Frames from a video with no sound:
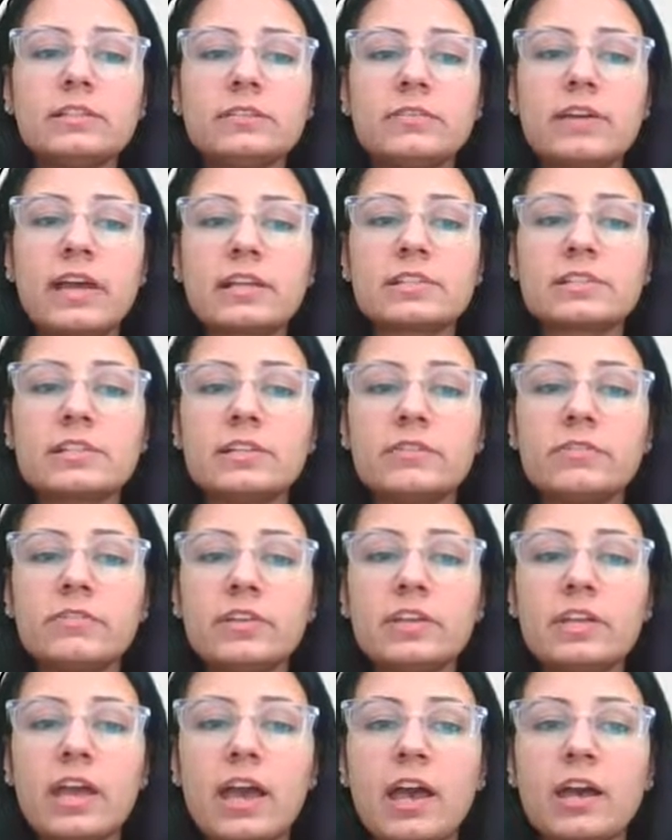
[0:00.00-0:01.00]
The vaccine
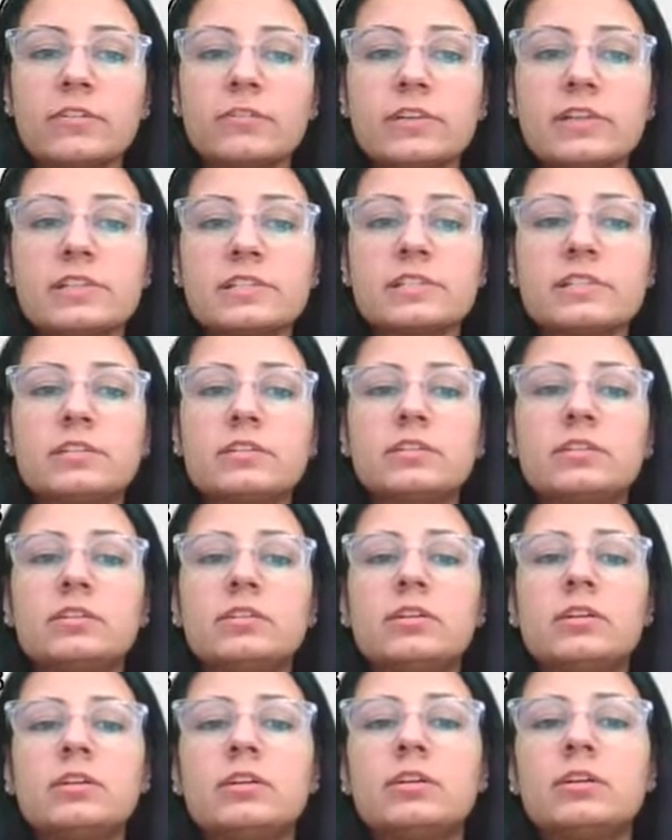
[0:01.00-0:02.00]
we have is
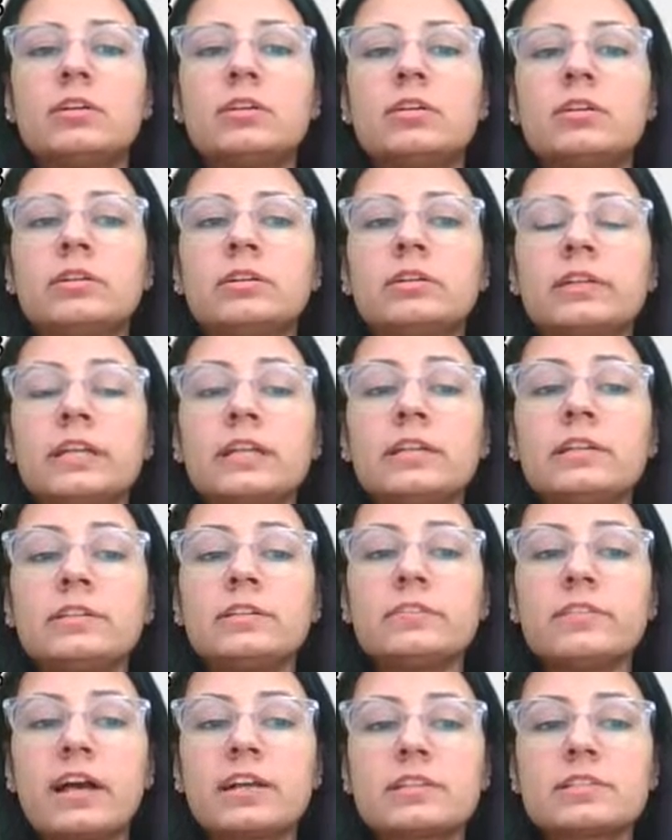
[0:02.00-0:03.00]
the killed
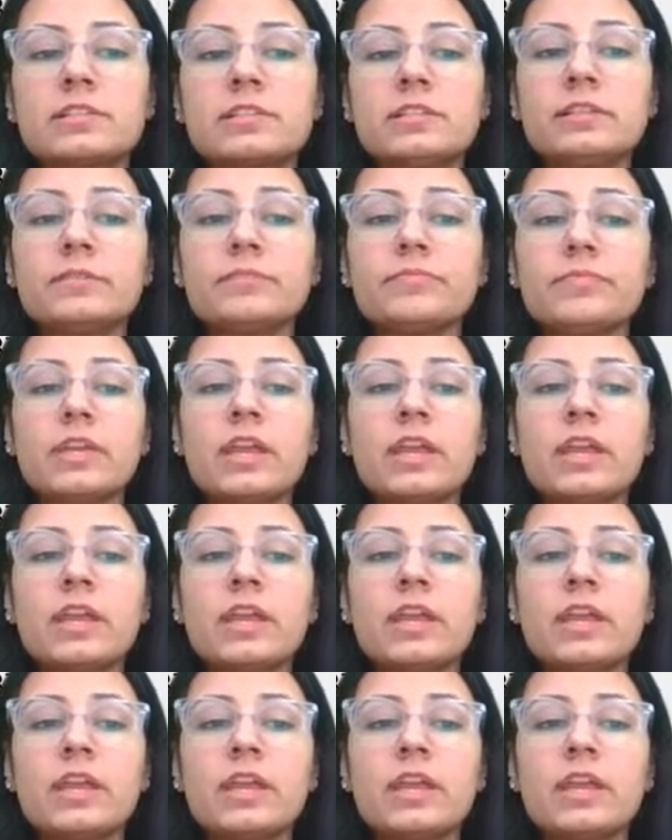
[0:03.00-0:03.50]
vaccine,